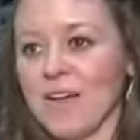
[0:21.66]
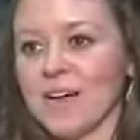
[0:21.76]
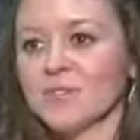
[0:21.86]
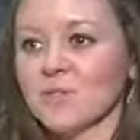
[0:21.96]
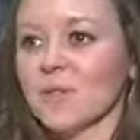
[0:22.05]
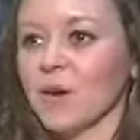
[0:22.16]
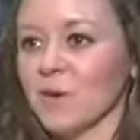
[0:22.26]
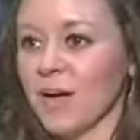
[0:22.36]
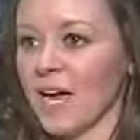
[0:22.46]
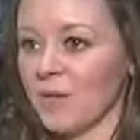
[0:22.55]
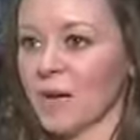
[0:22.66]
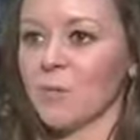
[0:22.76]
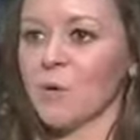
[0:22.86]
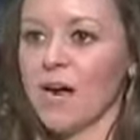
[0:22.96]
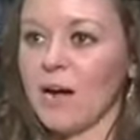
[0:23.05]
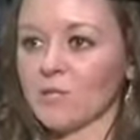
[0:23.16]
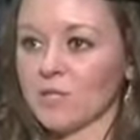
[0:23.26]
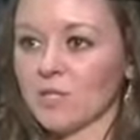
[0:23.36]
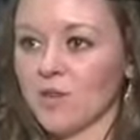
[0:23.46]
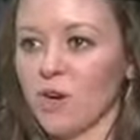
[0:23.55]
that so that we had many more
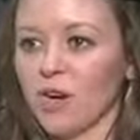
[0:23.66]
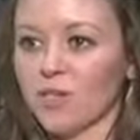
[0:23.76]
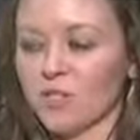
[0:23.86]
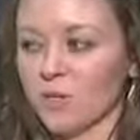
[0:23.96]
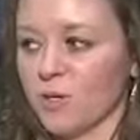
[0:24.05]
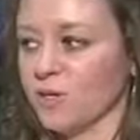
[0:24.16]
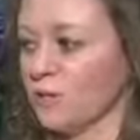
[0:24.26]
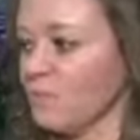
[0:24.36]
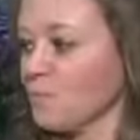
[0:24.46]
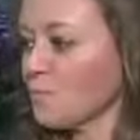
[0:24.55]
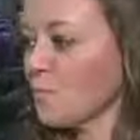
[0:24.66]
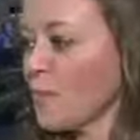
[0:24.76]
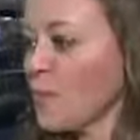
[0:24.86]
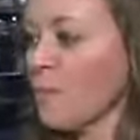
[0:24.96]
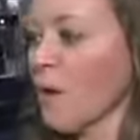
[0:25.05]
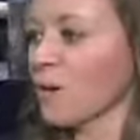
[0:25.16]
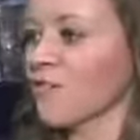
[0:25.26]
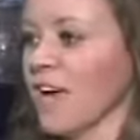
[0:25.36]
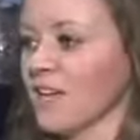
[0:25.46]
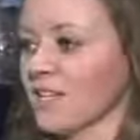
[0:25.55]
options for our customers. Part
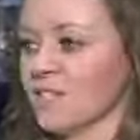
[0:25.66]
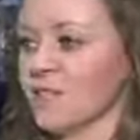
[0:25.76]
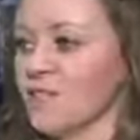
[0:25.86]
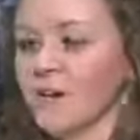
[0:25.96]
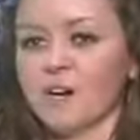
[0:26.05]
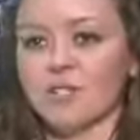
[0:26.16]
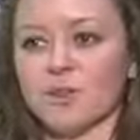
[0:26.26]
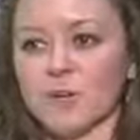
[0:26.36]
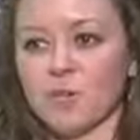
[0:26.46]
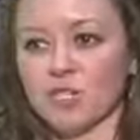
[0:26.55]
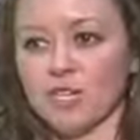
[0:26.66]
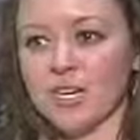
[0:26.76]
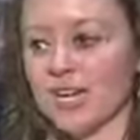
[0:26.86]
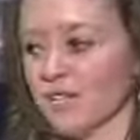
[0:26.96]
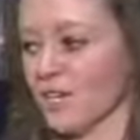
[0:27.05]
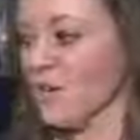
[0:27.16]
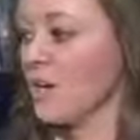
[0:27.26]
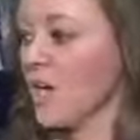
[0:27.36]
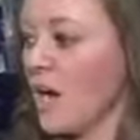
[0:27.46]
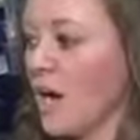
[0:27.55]
of that is our new air screen merchandiser,
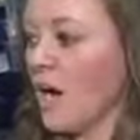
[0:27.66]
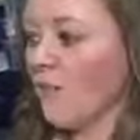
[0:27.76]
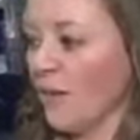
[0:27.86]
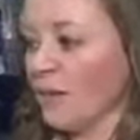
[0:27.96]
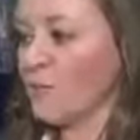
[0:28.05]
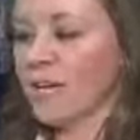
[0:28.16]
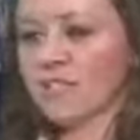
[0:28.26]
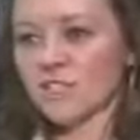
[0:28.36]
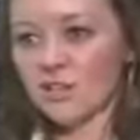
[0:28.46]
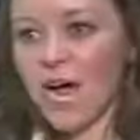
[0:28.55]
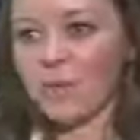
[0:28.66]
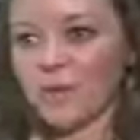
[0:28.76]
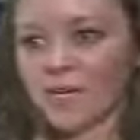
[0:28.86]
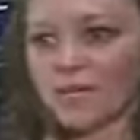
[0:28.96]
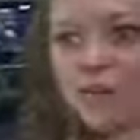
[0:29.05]
available as a drop-in,